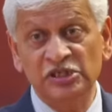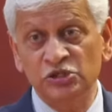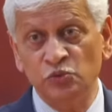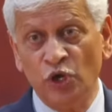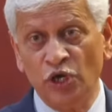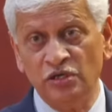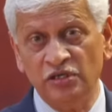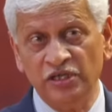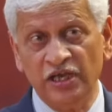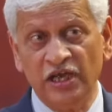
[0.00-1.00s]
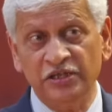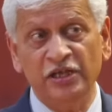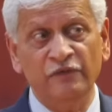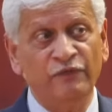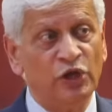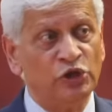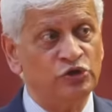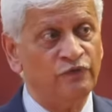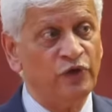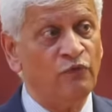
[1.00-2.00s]
This is what the Gandhian
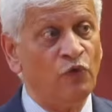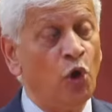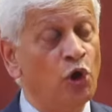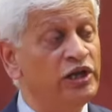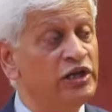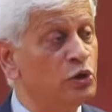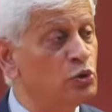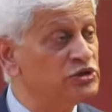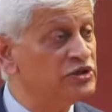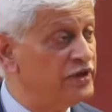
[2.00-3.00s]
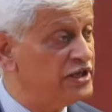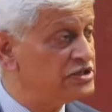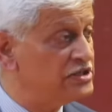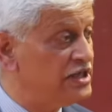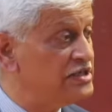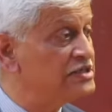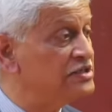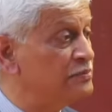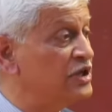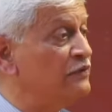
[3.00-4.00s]
philosophy of all-inclusiveness
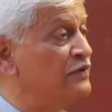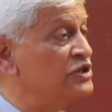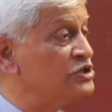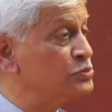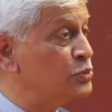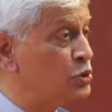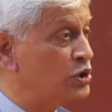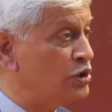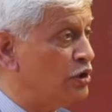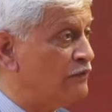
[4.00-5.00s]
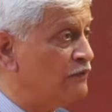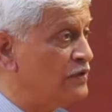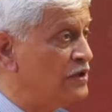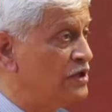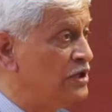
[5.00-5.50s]
is, something which is spoken of.